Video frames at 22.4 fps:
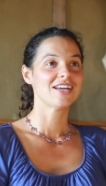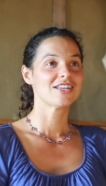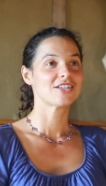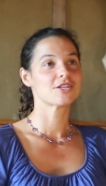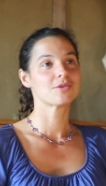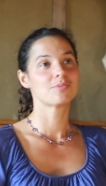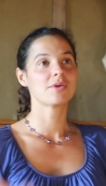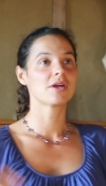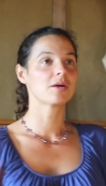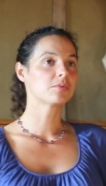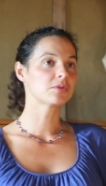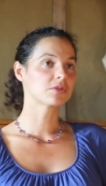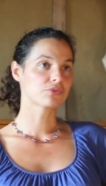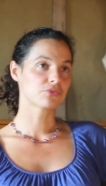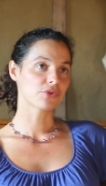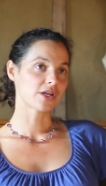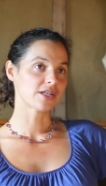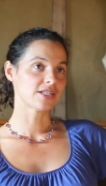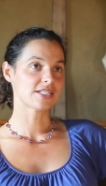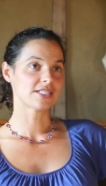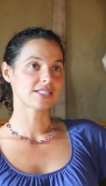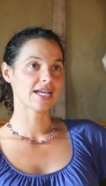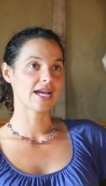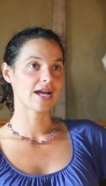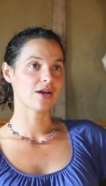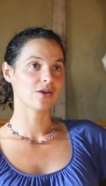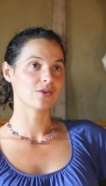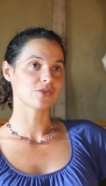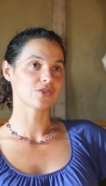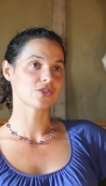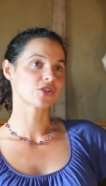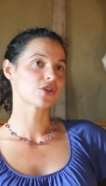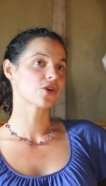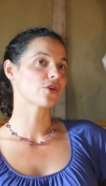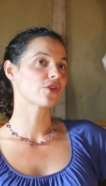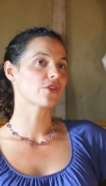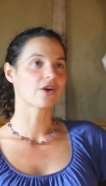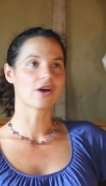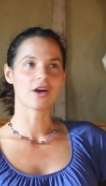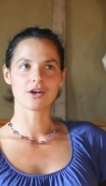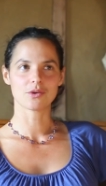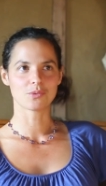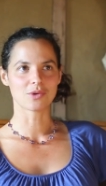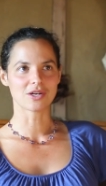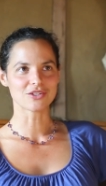to be able to run to town to go to the
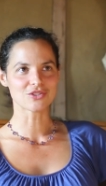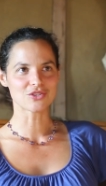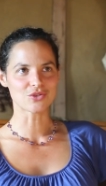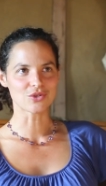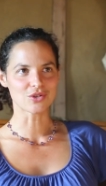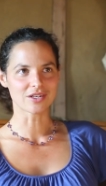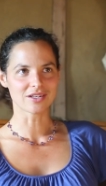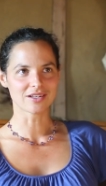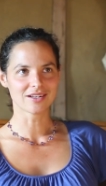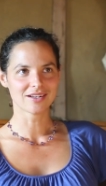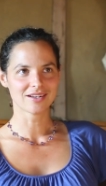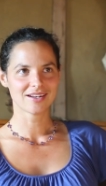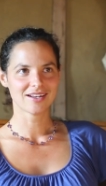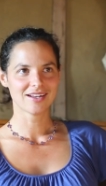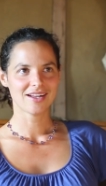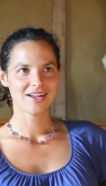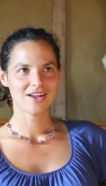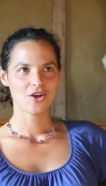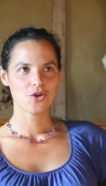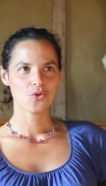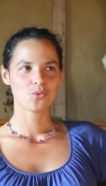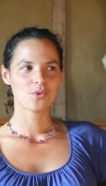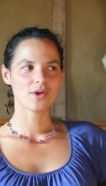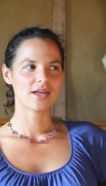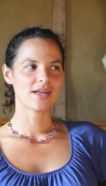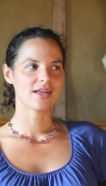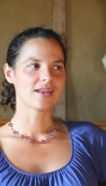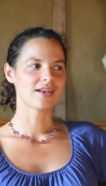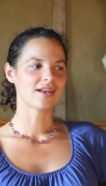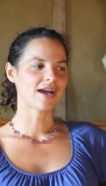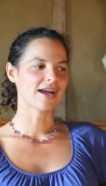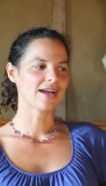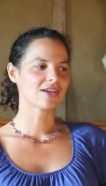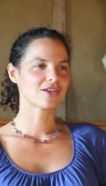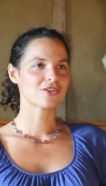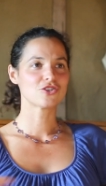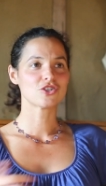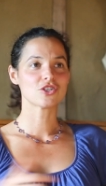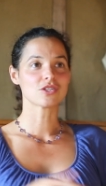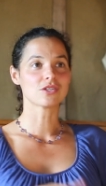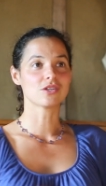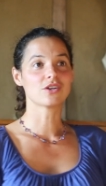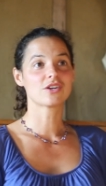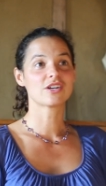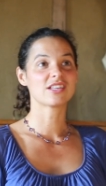hardware store when I could
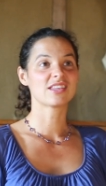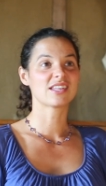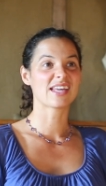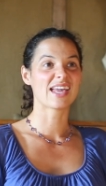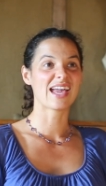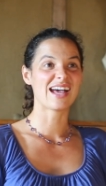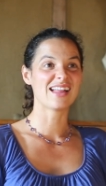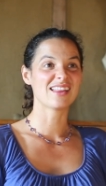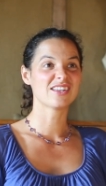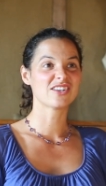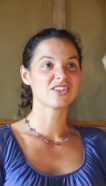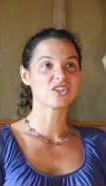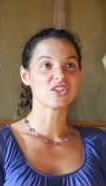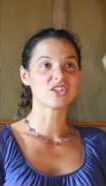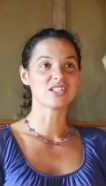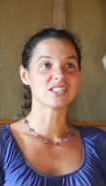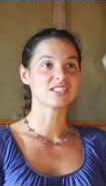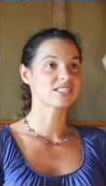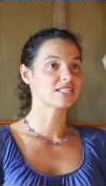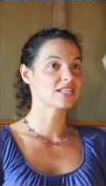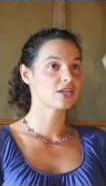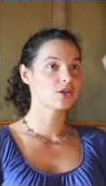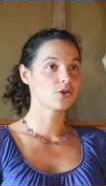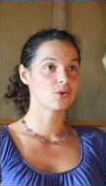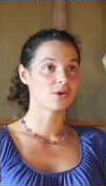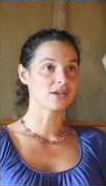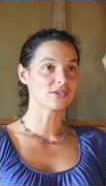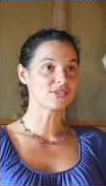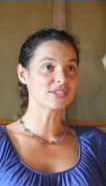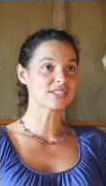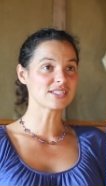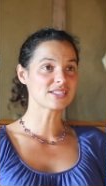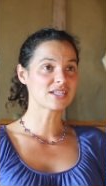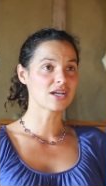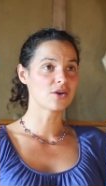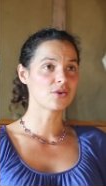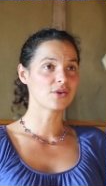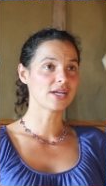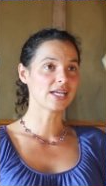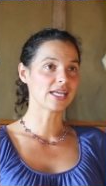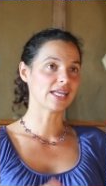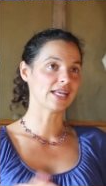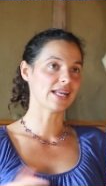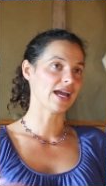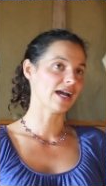just look at the calendar and see who else is
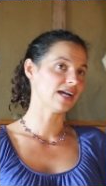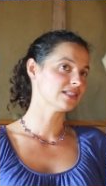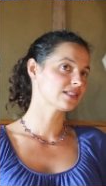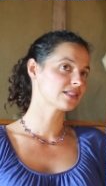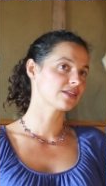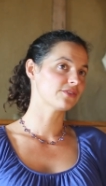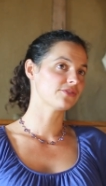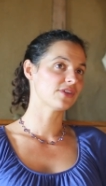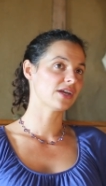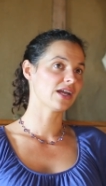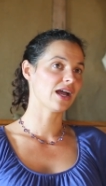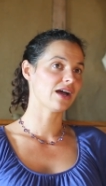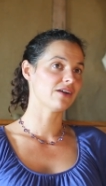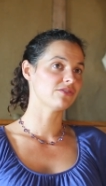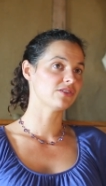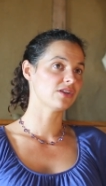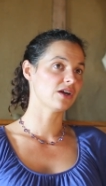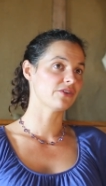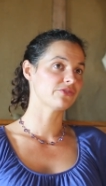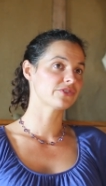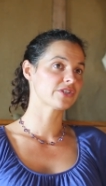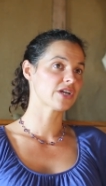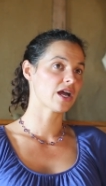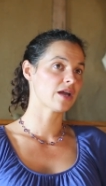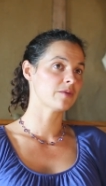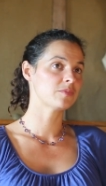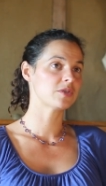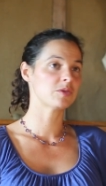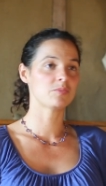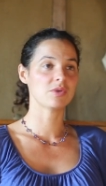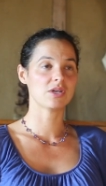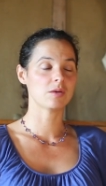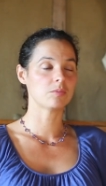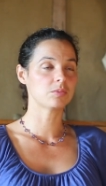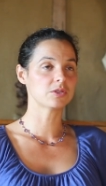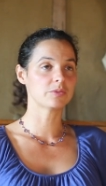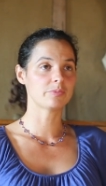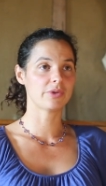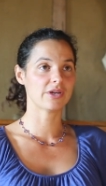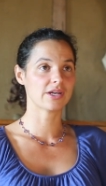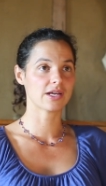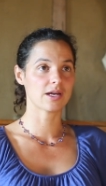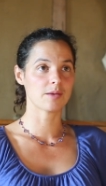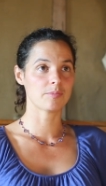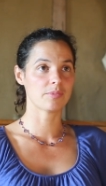going and ask if they have enough time to be able to
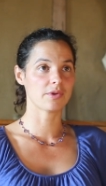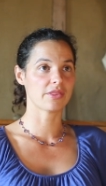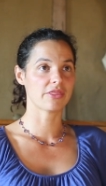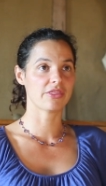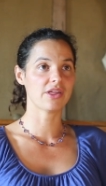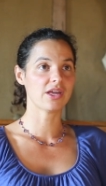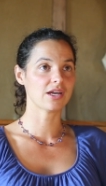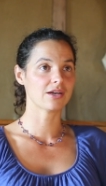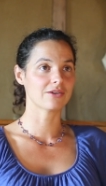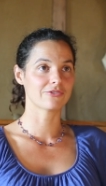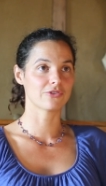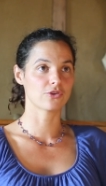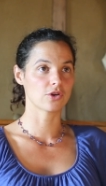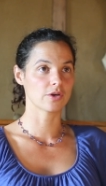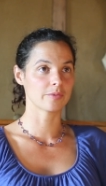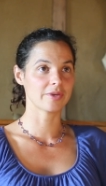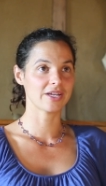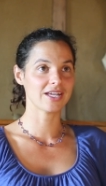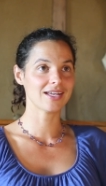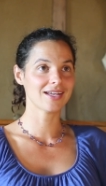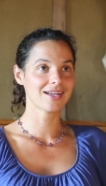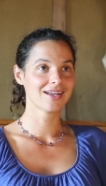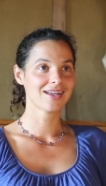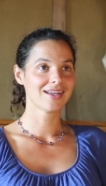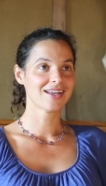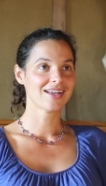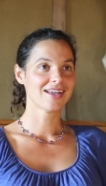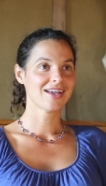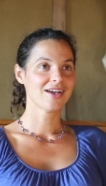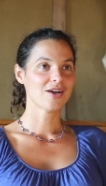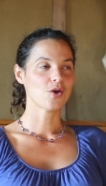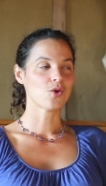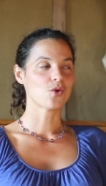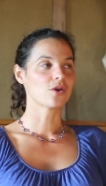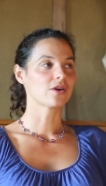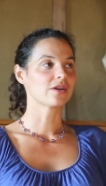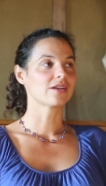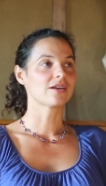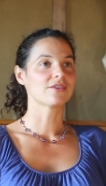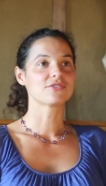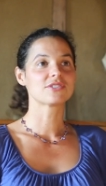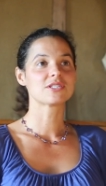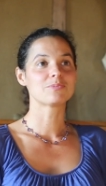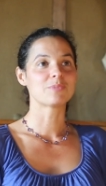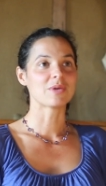pick up a thing for me or
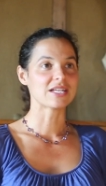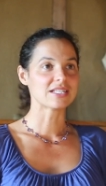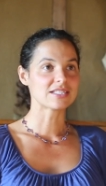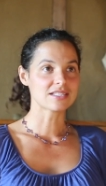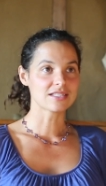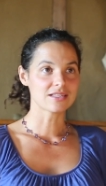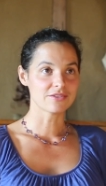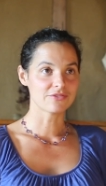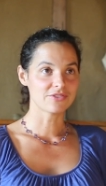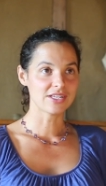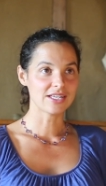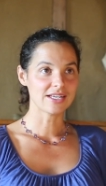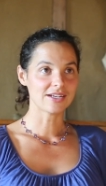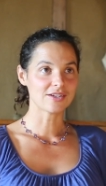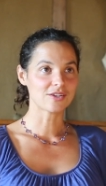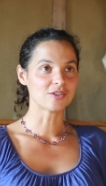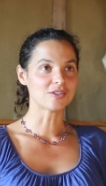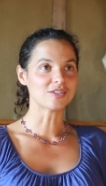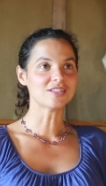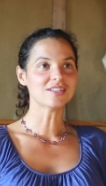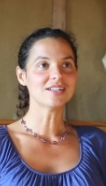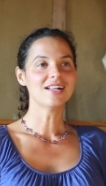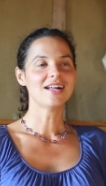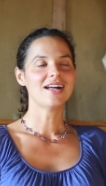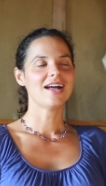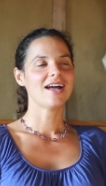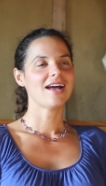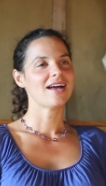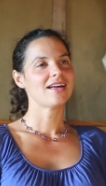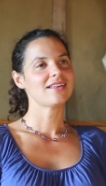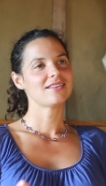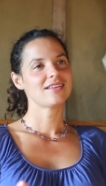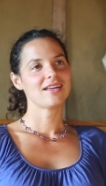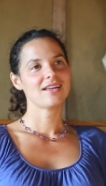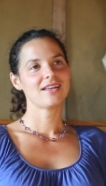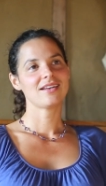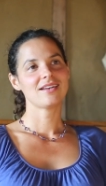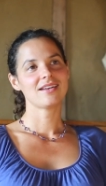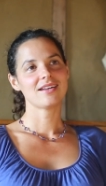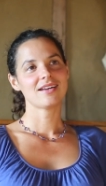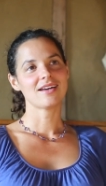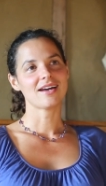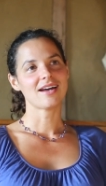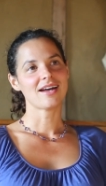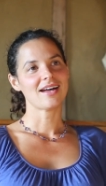enough space in the vehicle. And
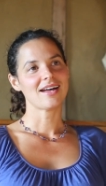then